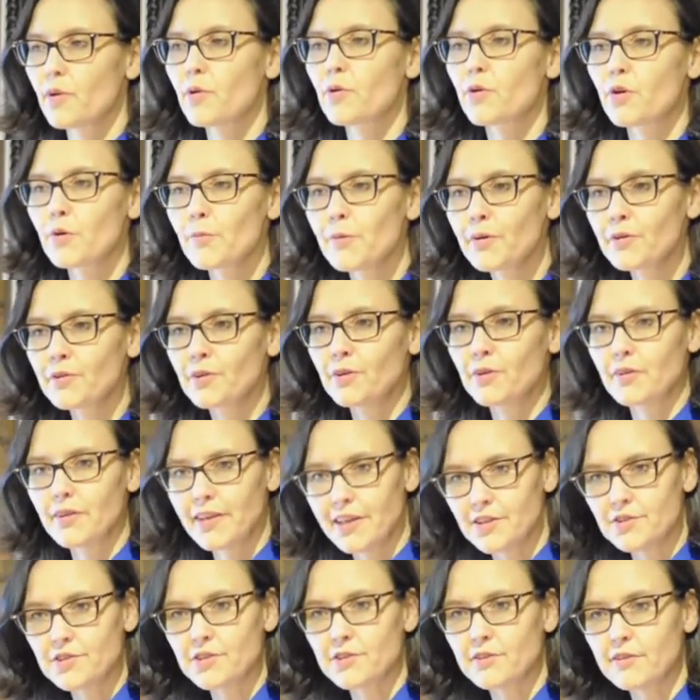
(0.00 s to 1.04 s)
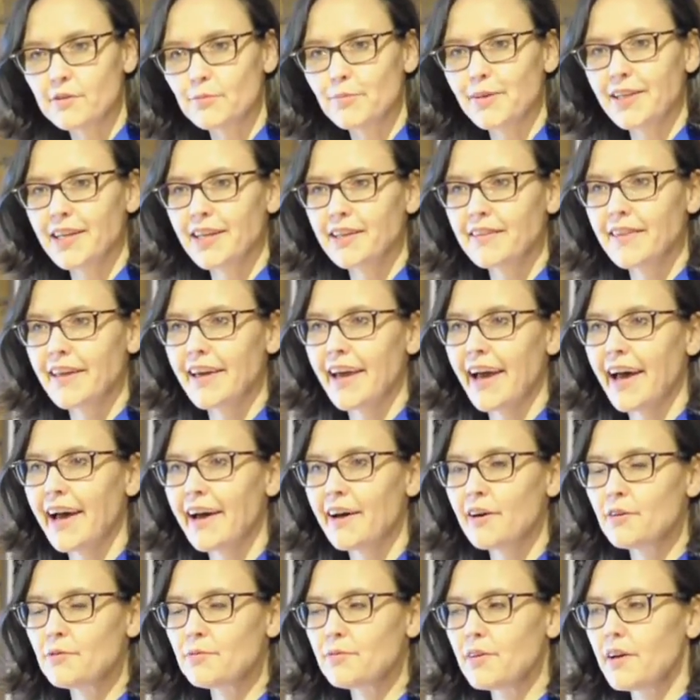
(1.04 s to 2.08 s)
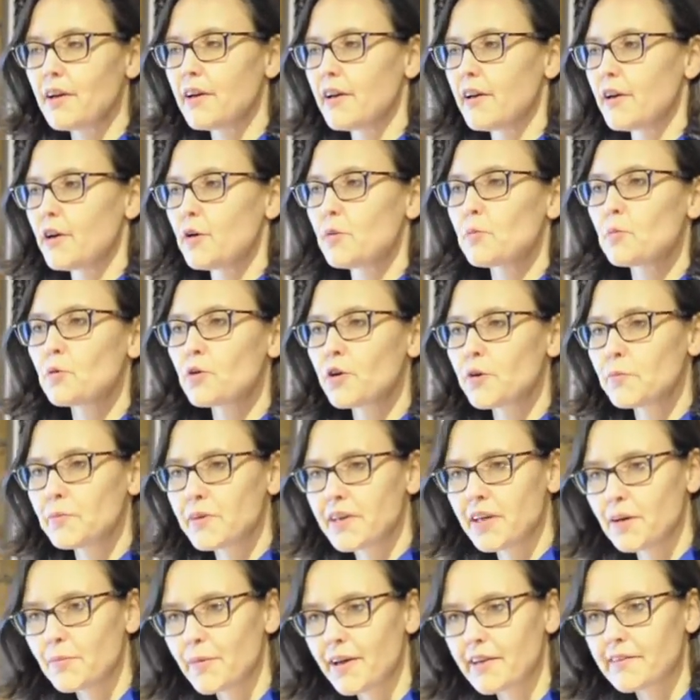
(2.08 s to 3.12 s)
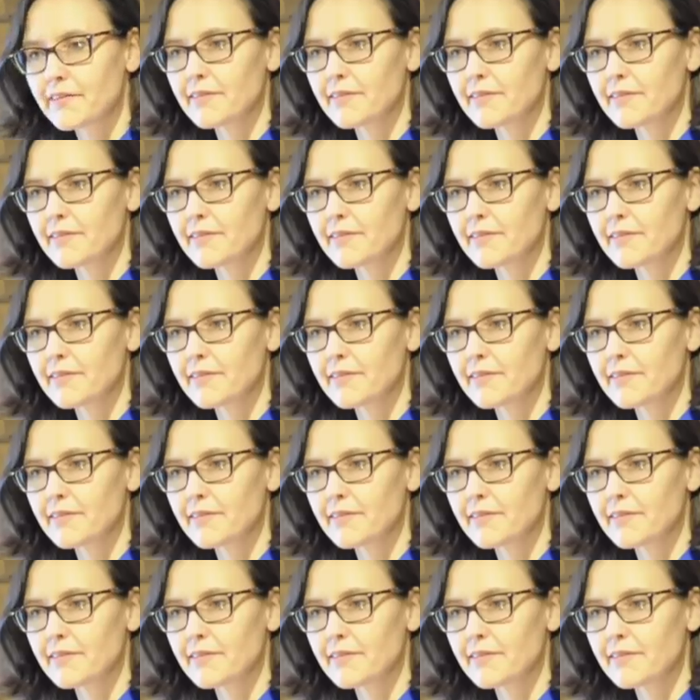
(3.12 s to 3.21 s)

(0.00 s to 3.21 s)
hormonal issues, meaning they have more PMS